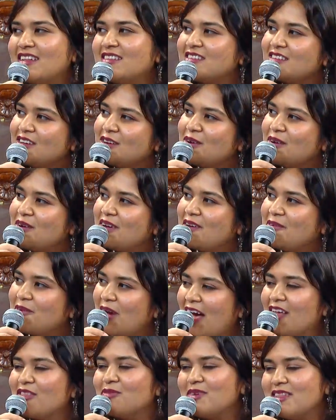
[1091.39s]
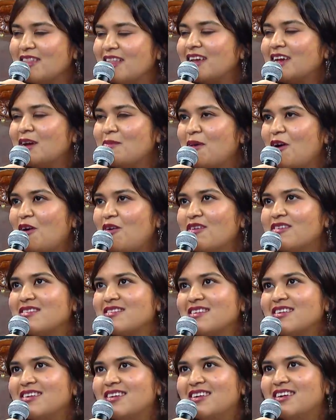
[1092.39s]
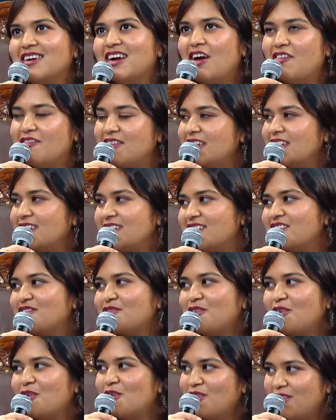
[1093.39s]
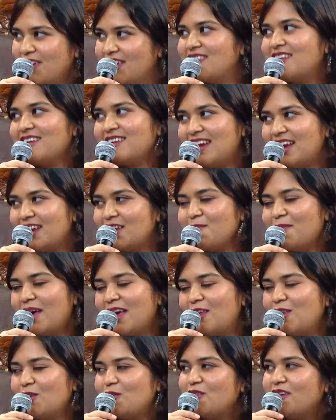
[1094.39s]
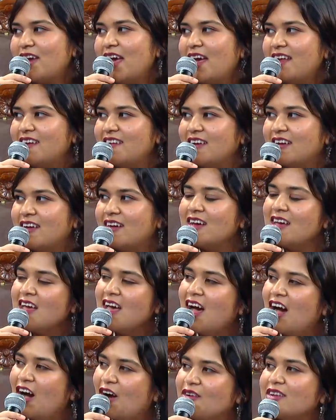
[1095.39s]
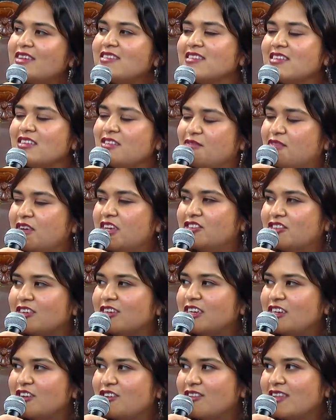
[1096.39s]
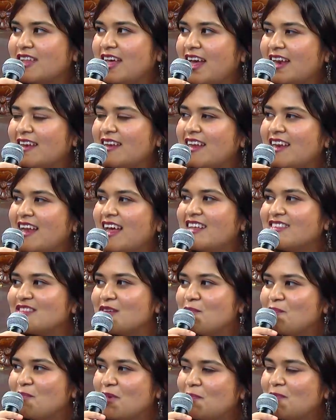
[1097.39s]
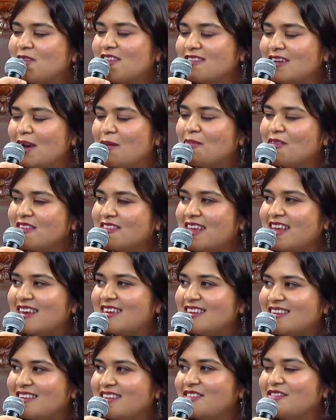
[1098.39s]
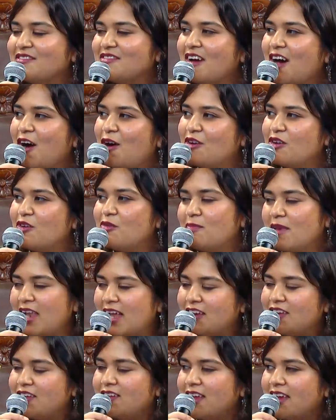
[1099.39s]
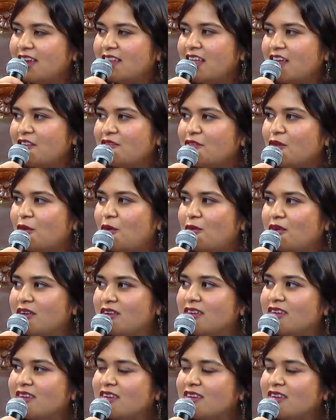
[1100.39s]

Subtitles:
So as we think about governance for the greater Bengaluru area, how does this feature into that? And as a people's representative, how do you plan to take that forward?